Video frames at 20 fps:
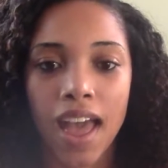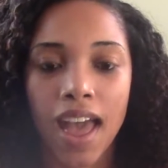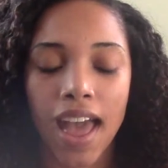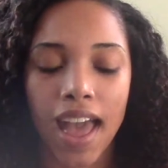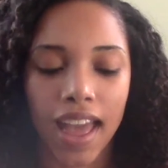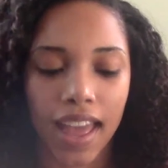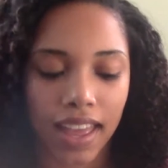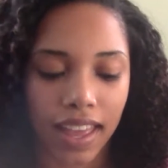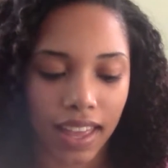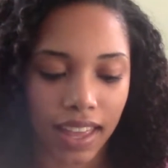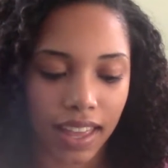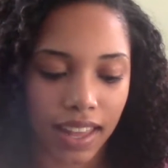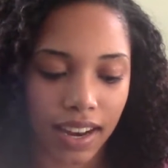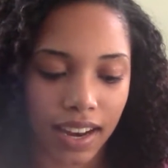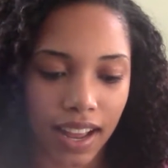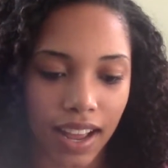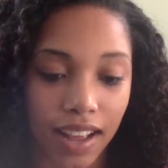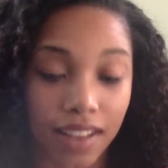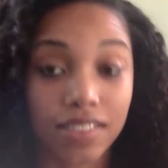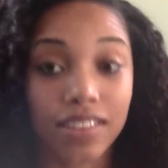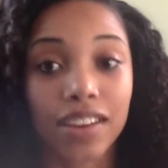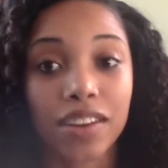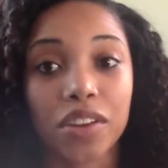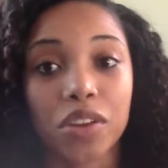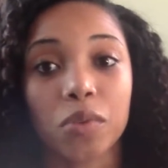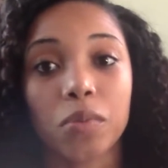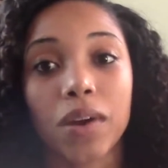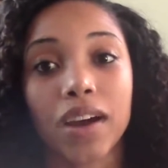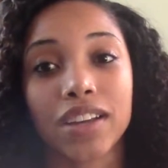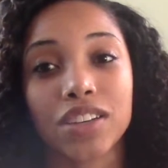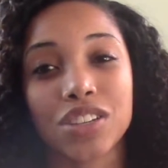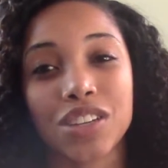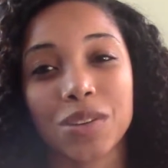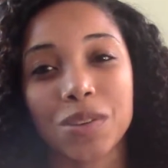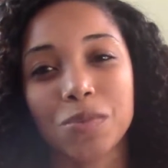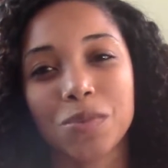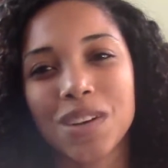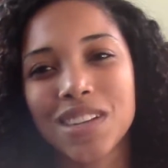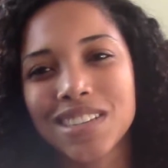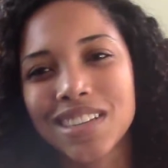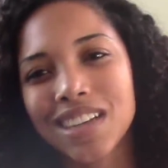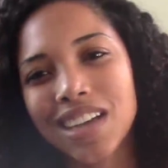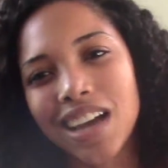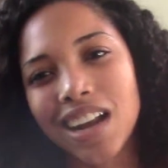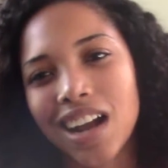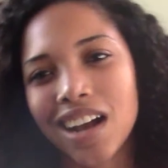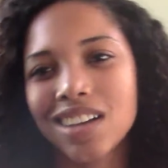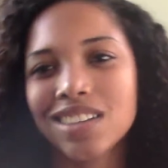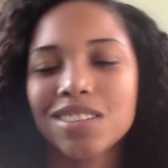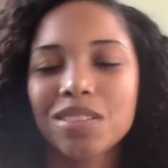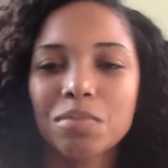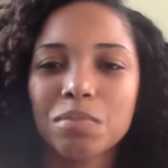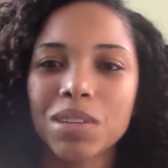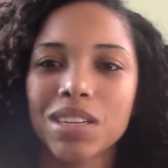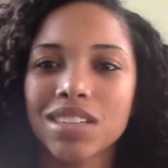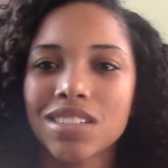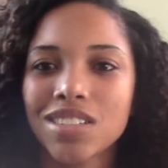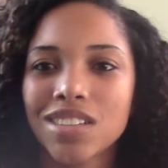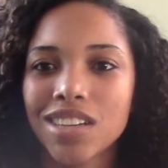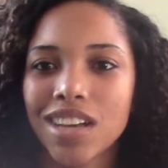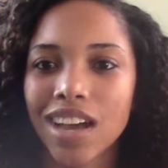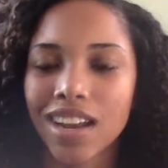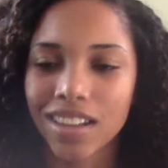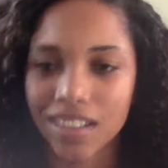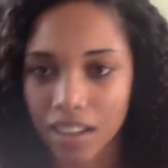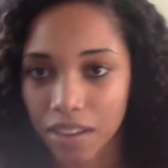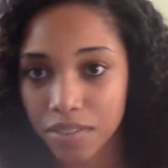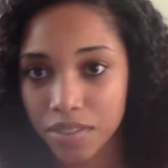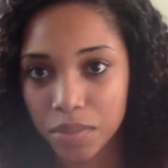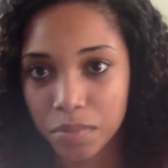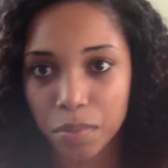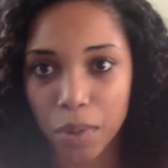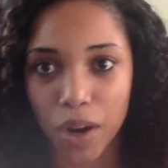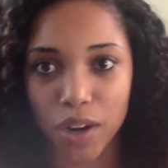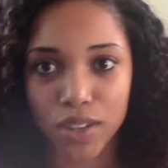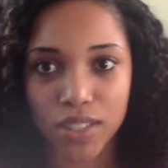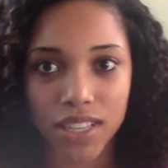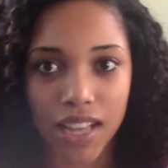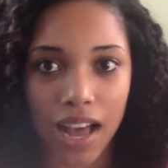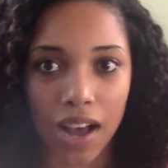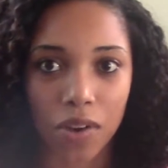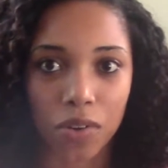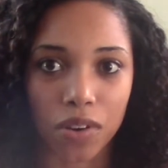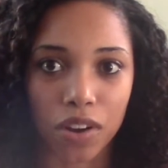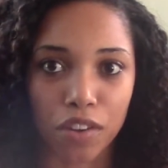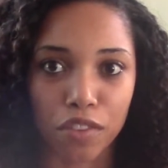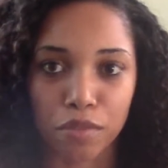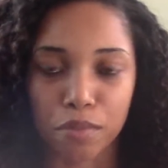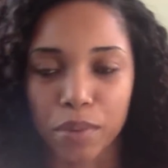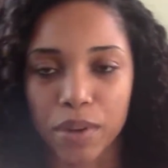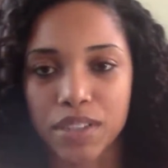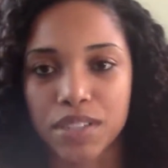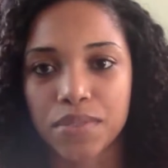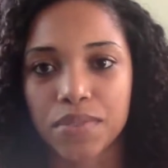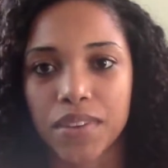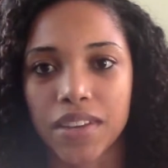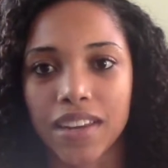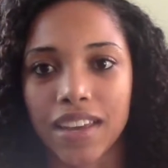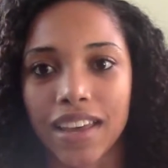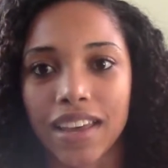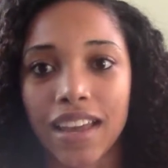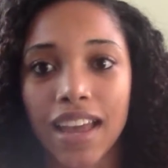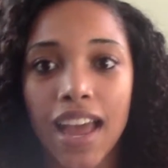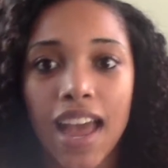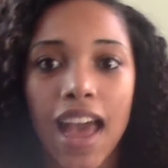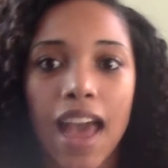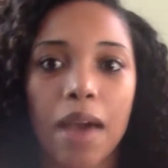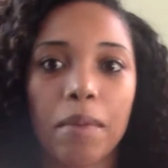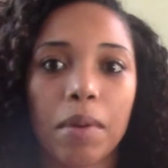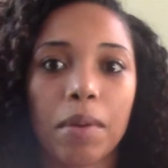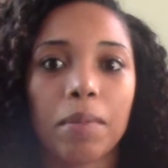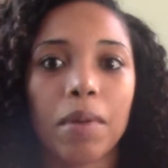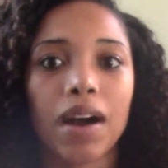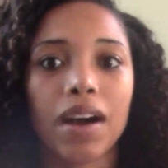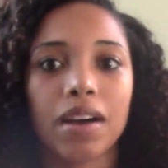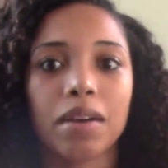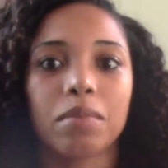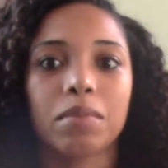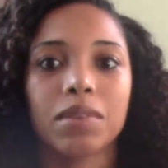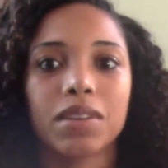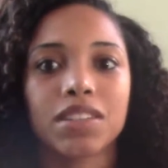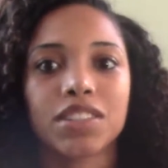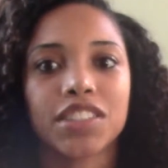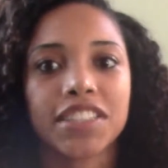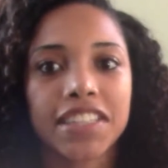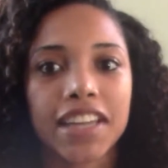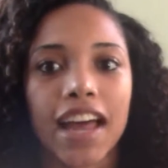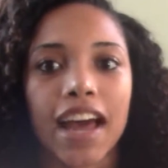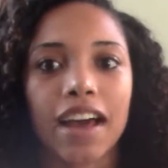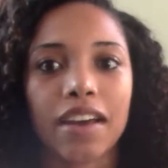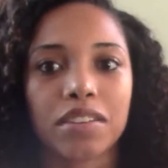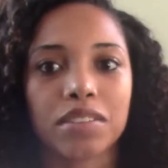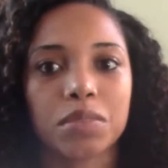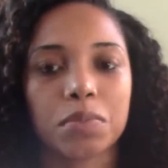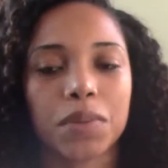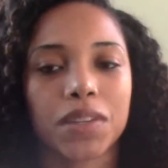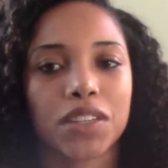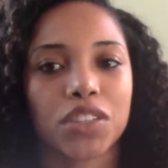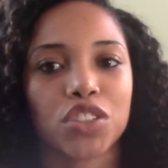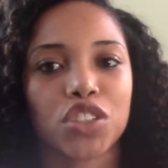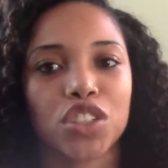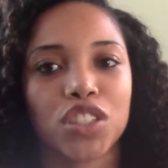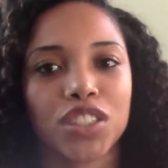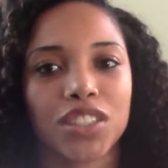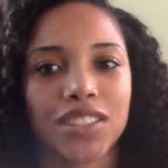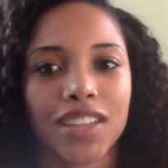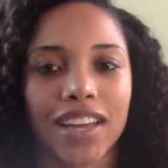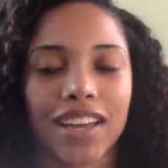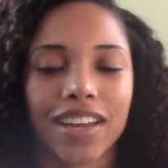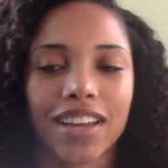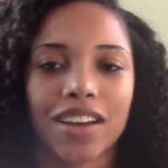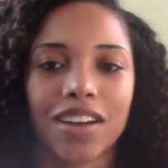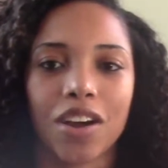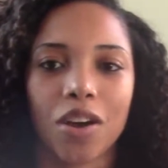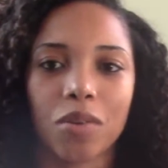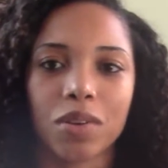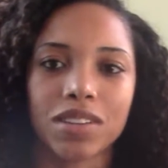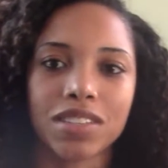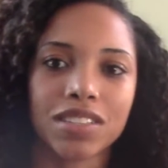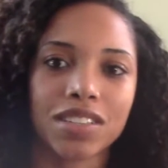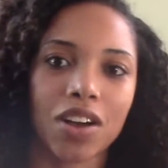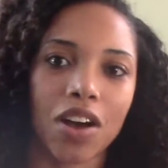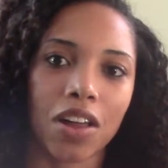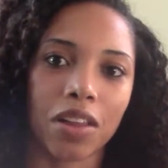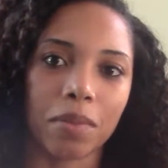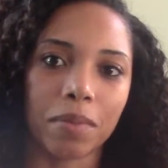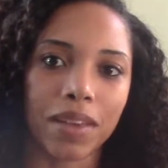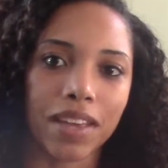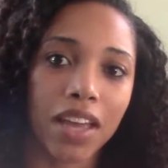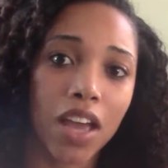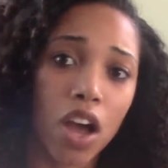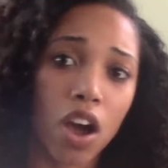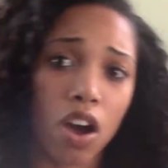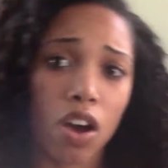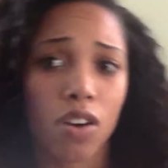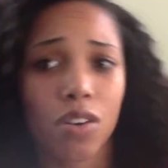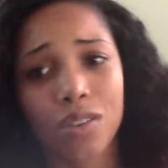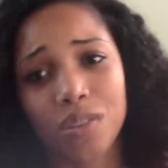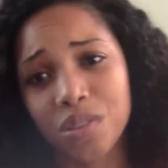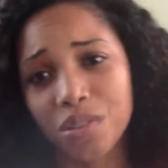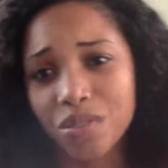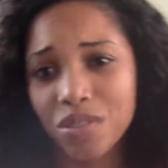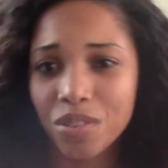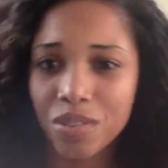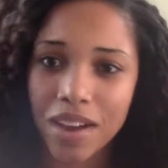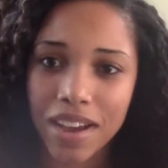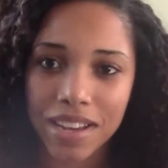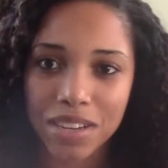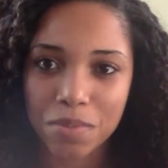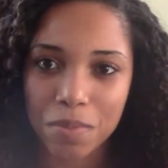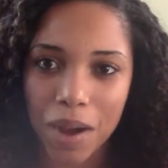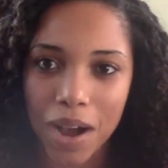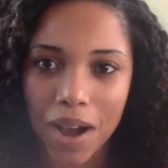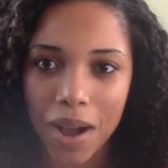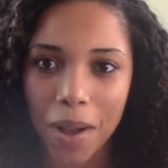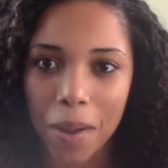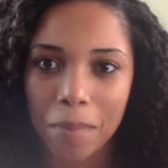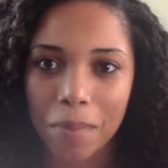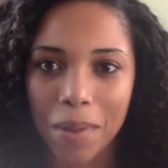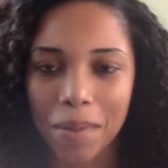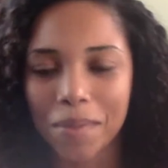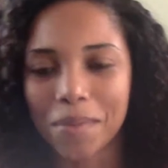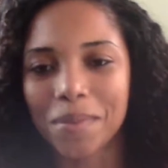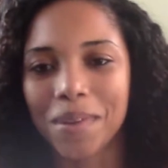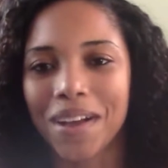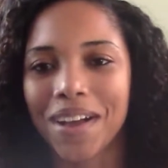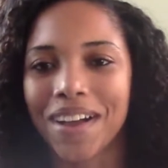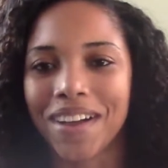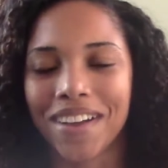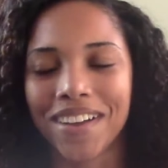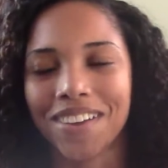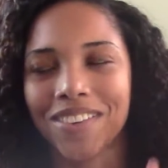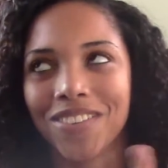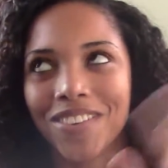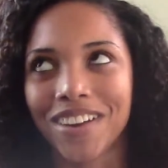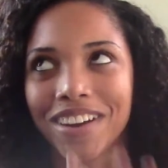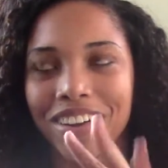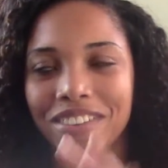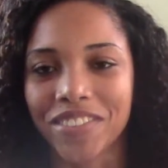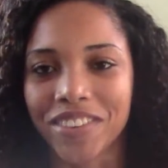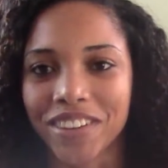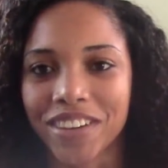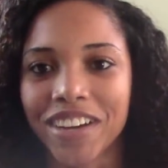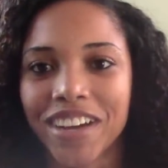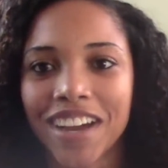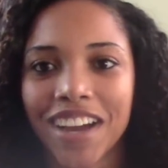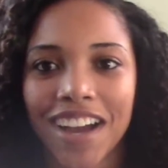And I'll tell you why she wasn't kind of awesome, because she kind of left some parts out of breastfeeding. And my mom, she laughs because she's like always calling me, oh, you new age mom, blah, blah, blah, whatever.